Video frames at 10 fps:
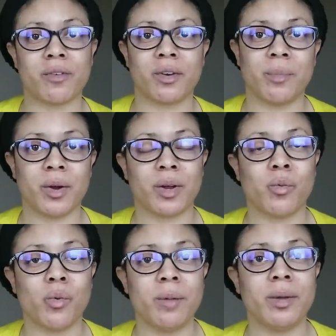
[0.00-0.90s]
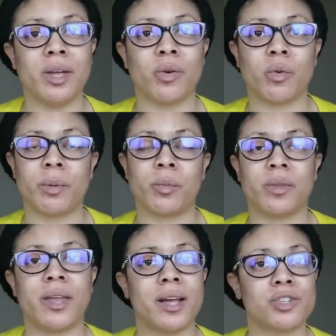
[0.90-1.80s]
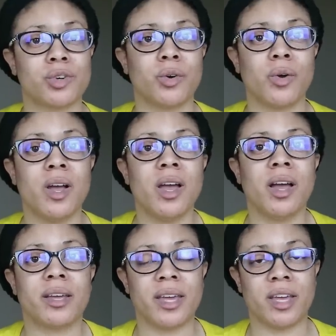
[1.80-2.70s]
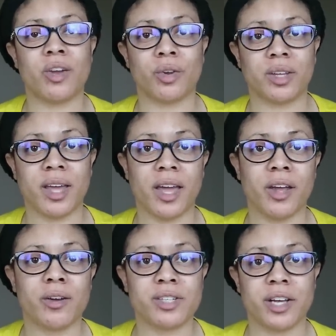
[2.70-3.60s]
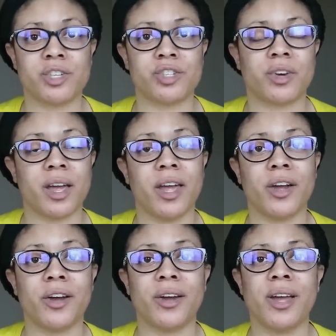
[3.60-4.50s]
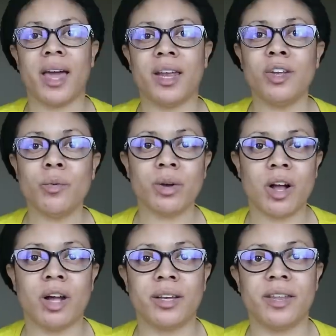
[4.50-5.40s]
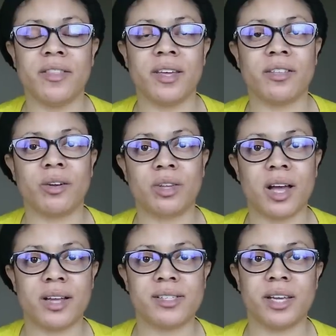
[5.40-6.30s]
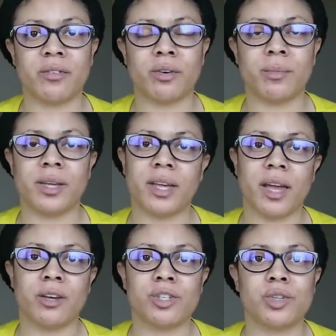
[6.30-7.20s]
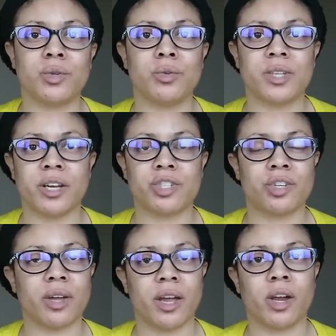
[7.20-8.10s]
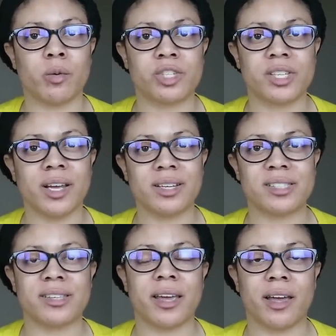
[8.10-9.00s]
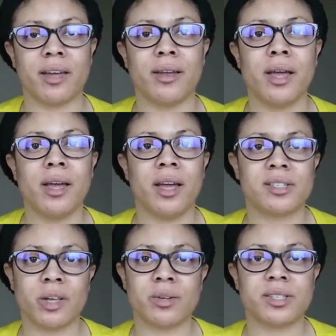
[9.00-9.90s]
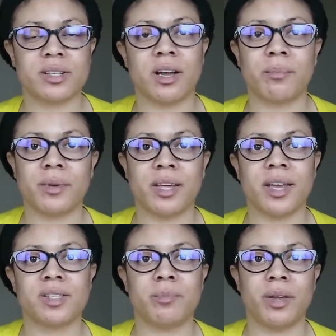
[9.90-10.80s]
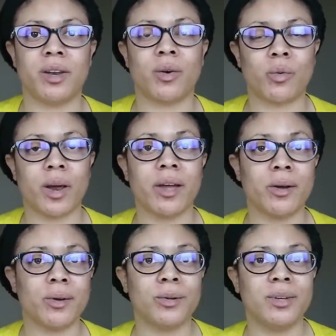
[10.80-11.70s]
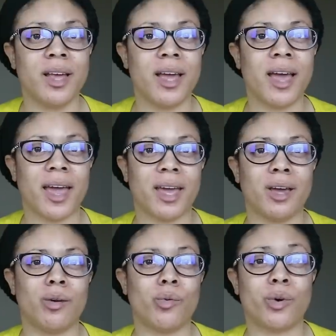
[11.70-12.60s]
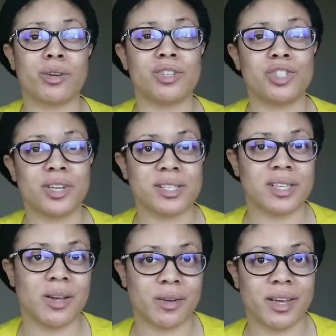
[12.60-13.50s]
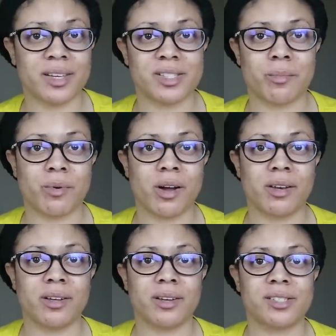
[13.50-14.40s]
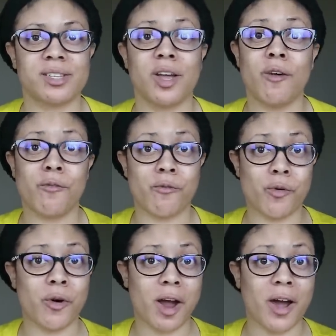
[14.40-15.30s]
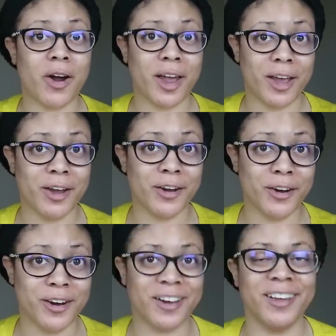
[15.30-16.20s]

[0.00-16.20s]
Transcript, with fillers: African American women or women with natural kinky curly hair, textured hair. And I don't recall anything in their lines ever being catered to textured hair, which is kind of sad as long as this company has been around and we're just now getting some products for our hair.